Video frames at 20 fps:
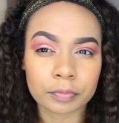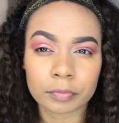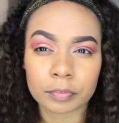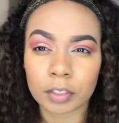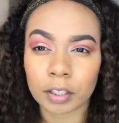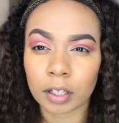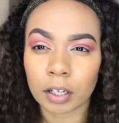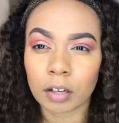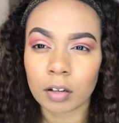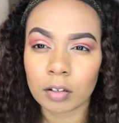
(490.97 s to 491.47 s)

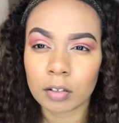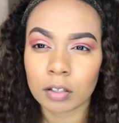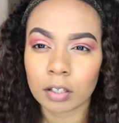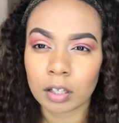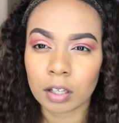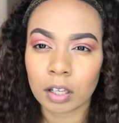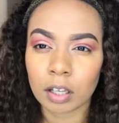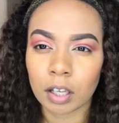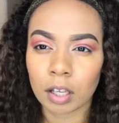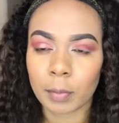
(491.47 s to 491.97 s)
There you go.
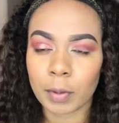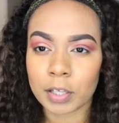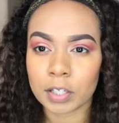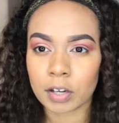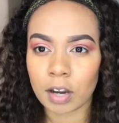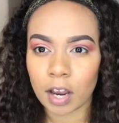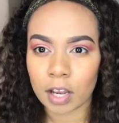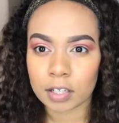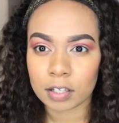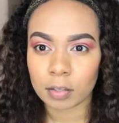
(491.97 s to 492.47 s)
Makes
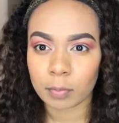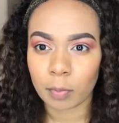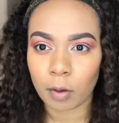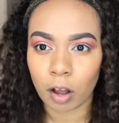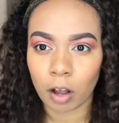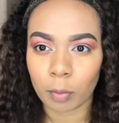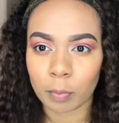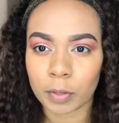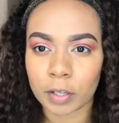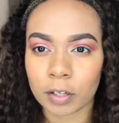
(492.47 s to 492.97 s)
your eyes
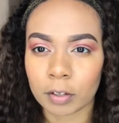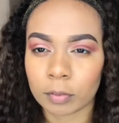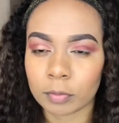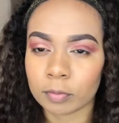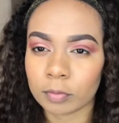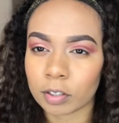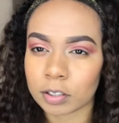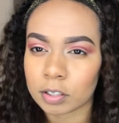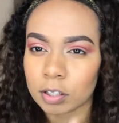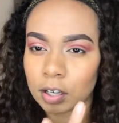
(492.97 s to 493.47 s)
pop, you know,
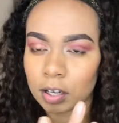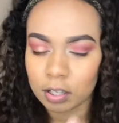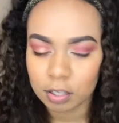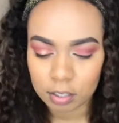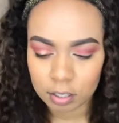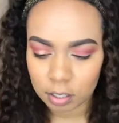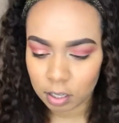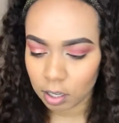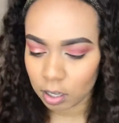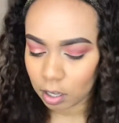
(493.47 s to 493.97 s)
as you can
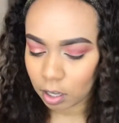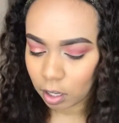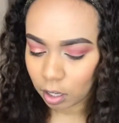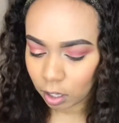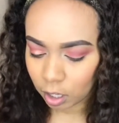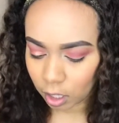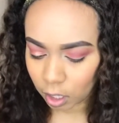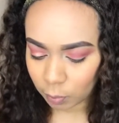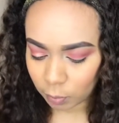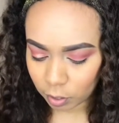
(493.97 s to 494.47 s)
see.
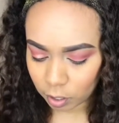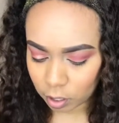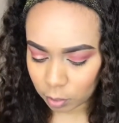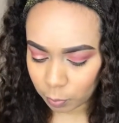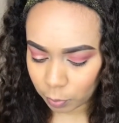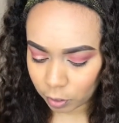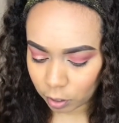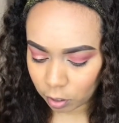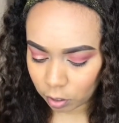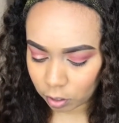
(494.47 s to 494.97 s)
And I'm gonna
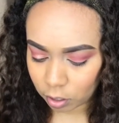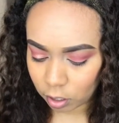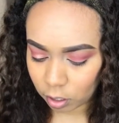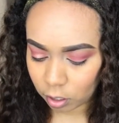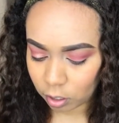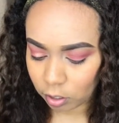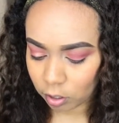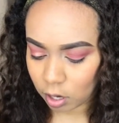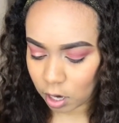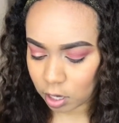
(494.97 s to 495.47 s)
put it on the
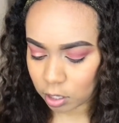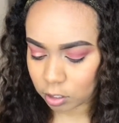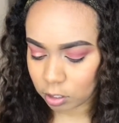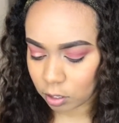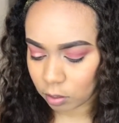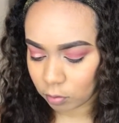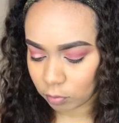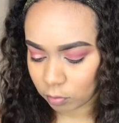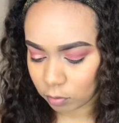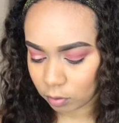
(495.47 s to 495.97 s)
other
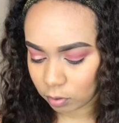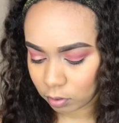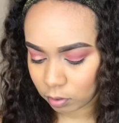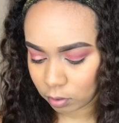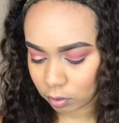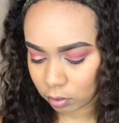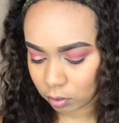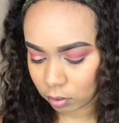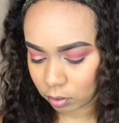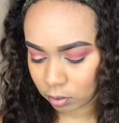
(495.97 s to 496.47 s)
eyeshadow,
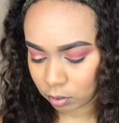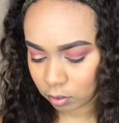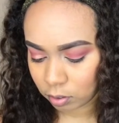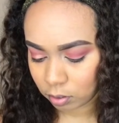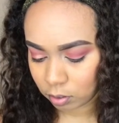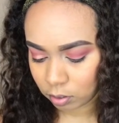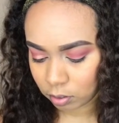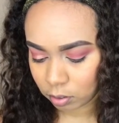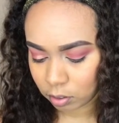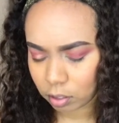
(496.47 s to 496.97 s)

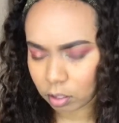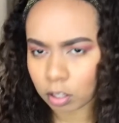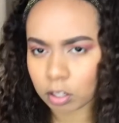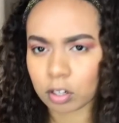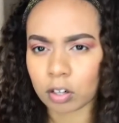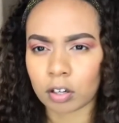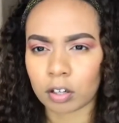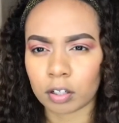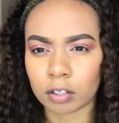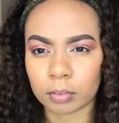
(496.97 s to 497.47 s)

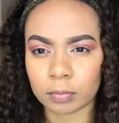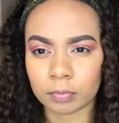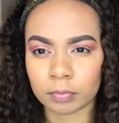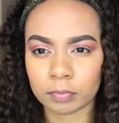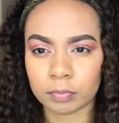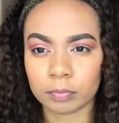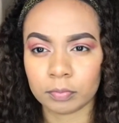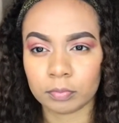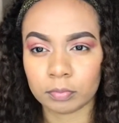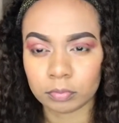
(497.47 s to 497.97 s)
other
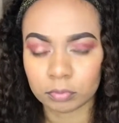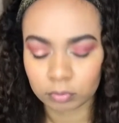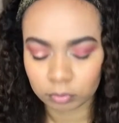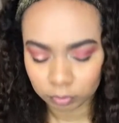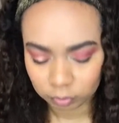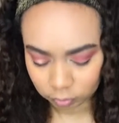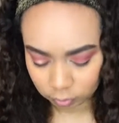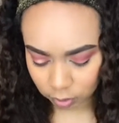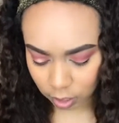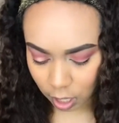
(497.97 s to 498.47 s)

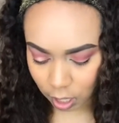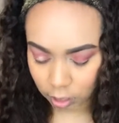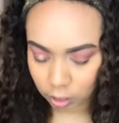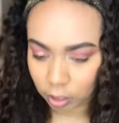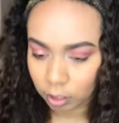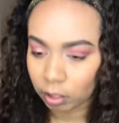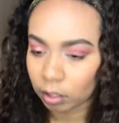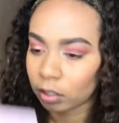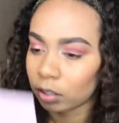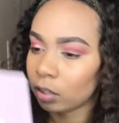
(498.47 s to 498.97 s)

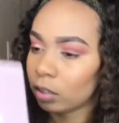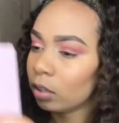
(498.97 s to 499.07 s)
eyelid.